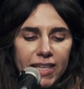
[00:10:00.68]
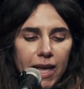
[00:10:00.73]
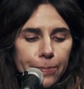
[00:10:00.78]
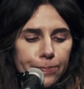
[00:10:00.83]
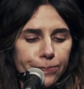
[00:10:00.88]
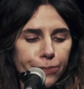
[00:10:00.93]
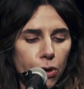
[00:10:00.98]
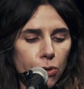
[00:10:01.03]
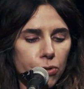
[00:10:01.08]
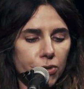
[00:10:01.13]
get
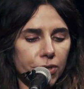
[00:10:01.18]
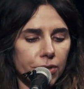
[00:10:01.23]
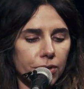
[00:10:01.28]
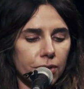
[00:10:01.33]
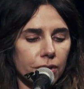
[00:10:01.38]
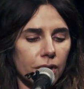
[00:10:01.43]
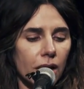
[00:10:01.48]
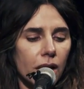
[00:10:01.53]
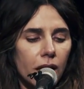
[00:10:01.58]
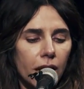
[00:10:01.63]

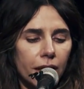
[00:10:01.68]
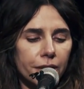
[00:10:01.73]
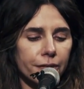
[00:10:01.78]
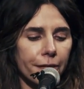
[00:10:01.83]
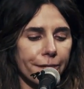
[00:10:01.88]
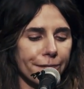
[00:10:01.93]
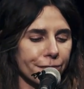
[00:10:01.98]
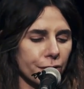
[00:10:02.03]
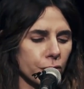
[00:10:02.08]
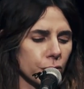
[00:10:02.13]
broken, and the
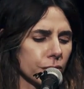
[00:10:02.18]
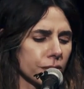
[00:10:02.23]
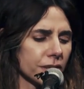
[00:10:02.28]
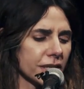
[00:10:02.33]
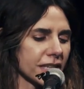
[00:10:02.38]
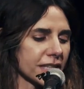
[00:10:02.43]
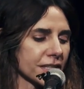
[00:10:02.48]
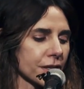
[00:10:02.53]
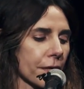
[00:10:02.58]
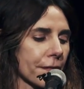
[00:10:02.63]
food
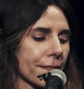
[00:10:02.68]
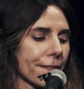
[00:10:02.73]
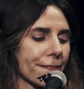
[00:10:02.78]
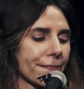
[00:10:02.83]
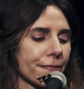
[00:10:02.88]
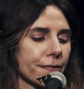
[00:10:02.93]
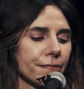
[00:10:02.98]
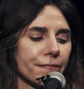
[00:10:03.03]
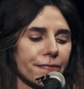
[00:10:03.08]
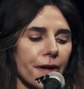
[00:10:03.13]
is
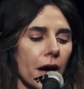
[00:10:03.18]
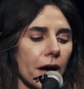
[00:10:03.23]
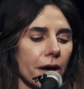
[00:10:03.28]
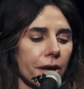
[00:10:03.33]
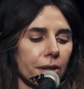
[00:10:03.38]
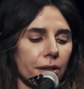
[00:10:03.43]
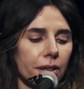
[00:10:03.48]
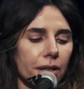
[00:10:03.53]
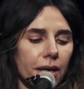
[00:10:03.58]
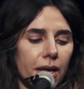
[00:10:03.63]
often
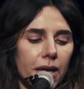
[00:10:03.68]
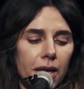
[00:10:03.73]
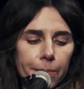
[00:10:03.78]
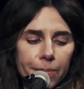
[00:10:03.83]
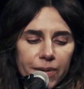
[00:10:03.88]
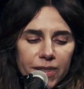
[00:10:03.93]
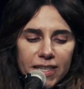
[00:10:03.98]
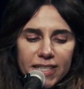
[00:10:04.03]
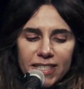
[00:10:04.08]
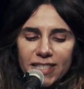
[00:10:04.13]
vile,
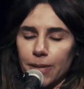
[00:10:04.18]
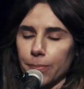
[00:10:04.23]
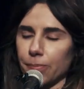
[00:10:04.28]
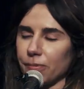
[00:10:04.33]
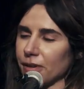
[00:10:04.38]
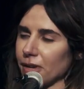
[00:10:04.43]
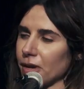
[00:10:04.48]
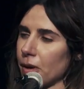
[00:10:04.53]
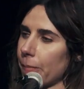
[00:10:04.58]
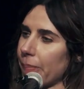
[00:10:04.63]
but there's
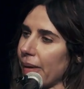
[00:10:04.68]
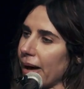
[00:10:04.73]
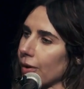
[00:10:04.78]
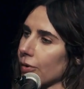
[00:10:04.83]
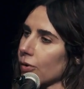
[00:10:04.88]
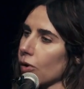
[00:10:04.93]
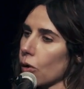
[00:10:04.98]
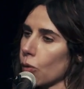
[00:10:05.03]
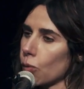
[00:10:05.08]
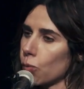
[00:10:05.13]
something
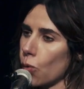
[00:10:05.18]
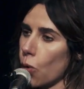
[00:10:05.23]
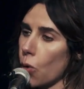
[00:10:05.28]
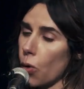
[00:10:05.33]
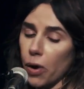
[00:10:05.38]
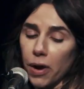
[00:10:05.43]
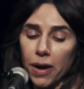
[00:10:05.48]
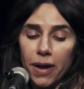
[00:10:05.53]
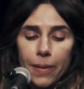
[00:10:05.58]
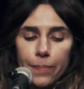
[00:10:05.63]
about a
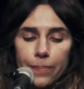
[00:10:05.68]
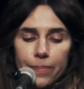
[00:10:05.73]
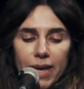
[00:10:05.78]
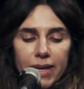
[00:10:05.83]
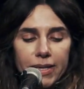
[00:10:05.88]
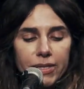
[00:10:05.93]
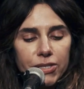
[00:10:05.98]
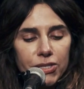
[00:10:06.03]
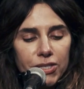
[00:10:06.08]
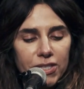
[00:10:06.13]
war
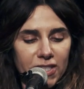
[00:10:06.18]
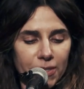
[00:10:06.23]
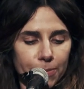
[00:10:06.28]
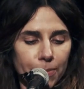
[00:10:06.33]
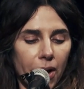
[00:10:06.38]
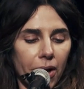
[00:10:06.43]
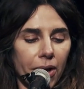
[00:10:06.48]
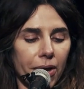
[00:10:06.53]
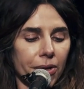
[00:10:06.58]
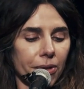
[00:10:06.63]
makes you
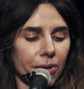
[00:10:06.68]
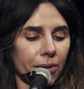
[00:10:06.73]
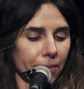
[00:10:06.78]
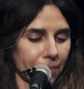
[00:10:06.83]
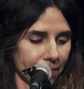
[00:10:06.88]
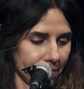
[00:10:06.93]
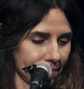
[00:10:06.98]
smile.